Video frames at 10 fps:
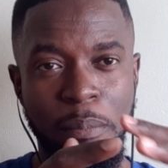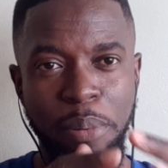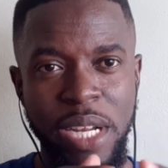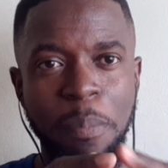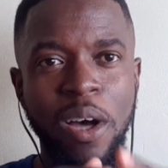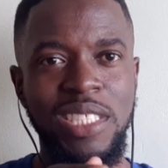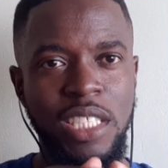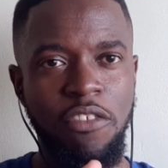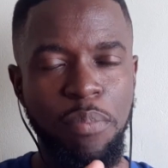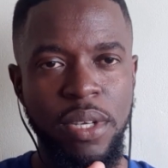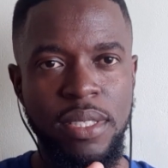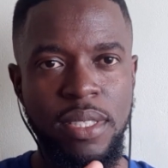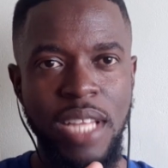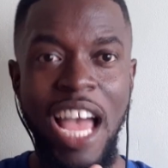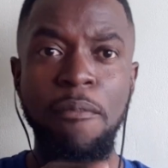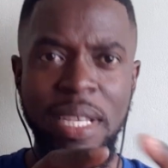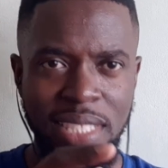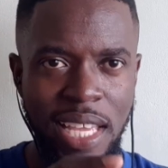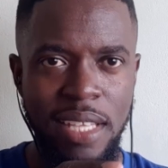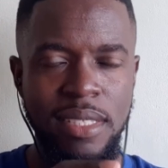a pretty positive person. I have my
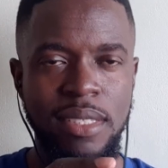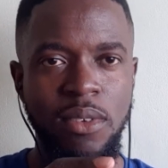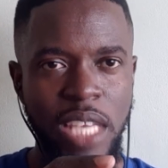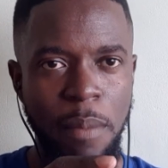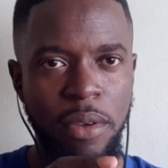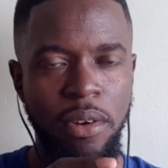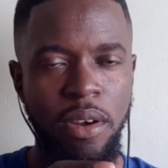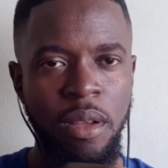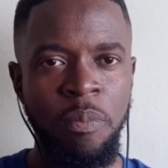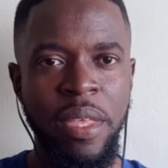days, don't get me wrong,